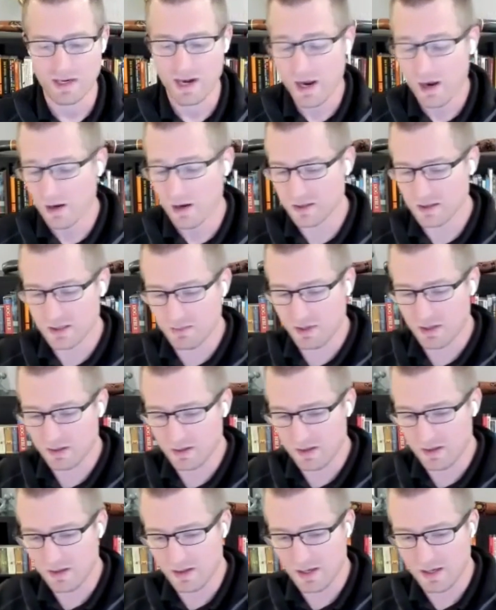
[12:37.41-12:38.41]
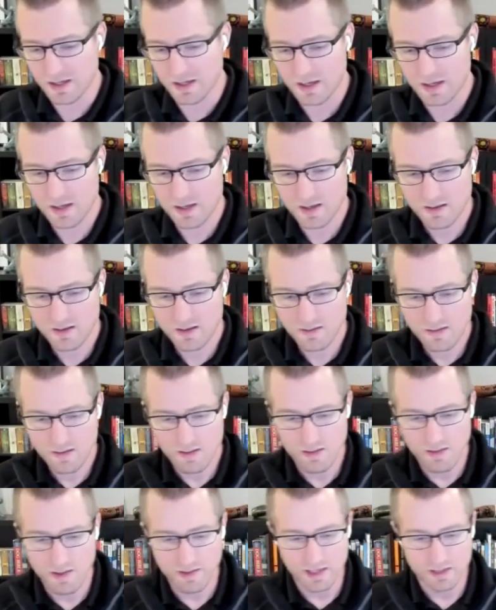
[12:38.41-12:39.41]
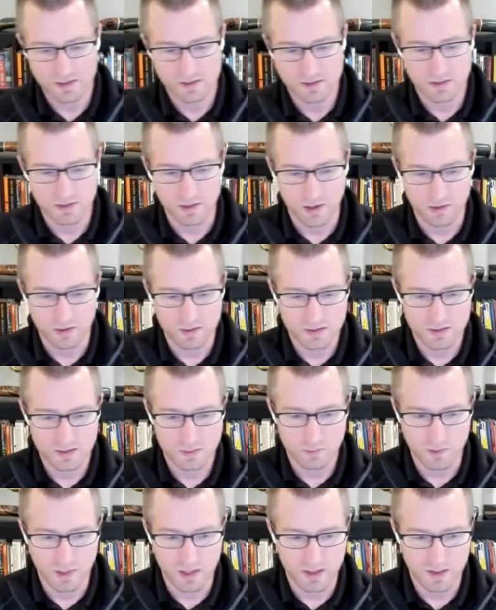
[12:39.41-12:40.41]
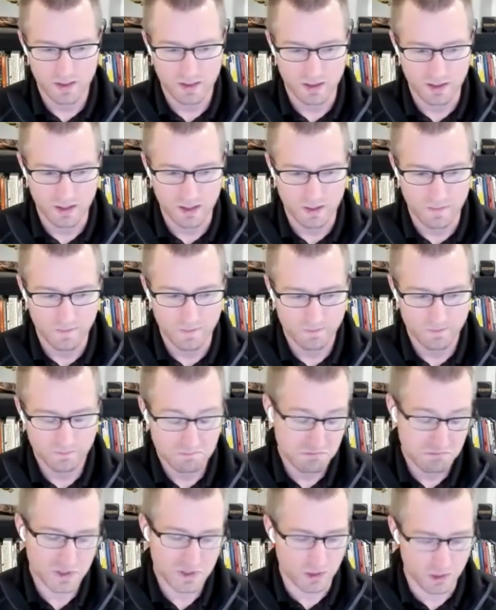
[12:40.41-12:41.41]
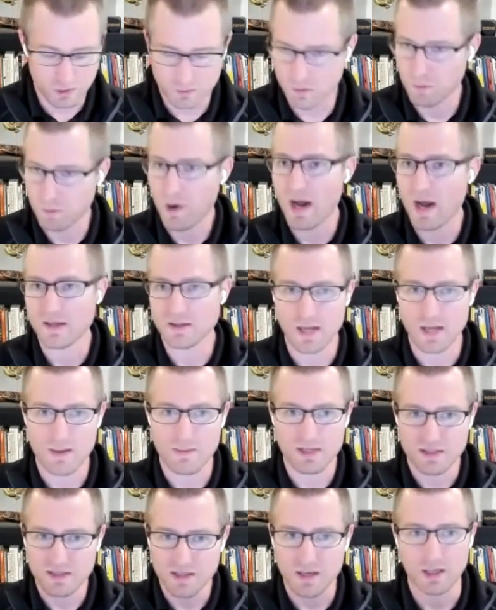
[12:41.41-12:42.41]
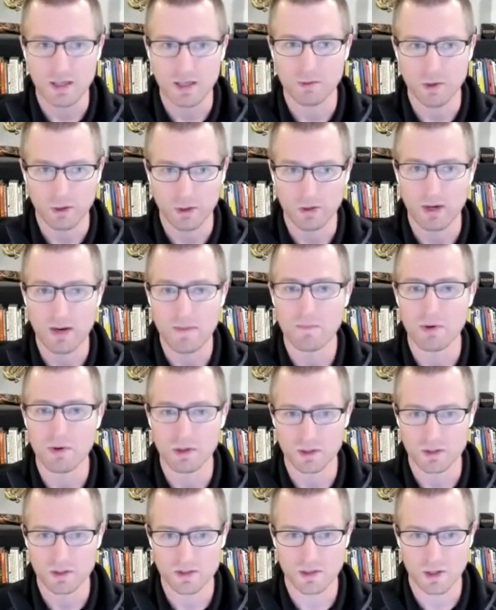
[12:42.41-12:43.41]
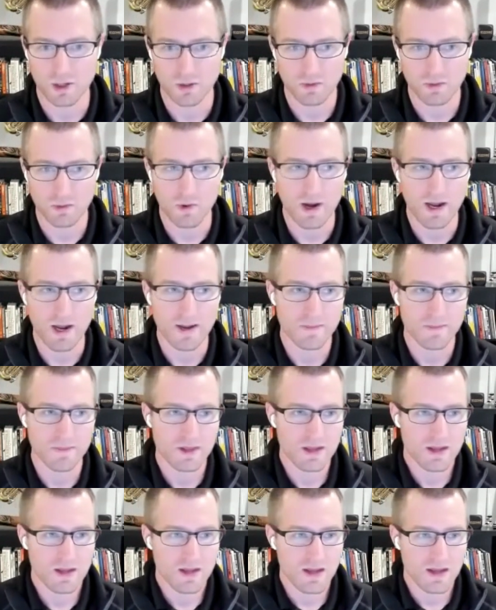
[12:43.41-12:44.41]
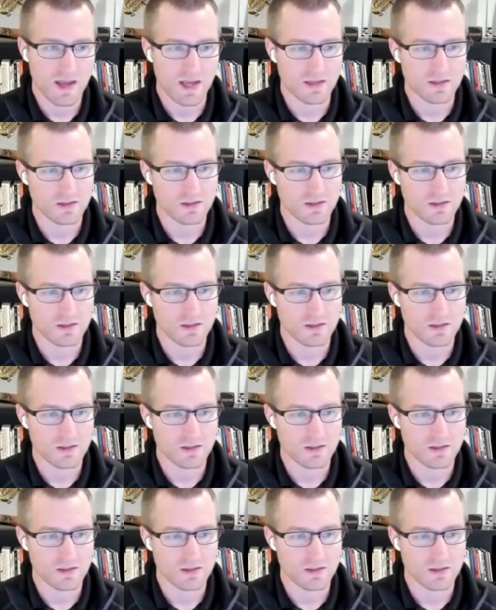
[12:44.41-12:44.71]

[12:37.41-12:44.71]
And I ultimately think that that starts with uh, starts with why. Simon Sinek wrote a great book on start with why. Mm-hmm.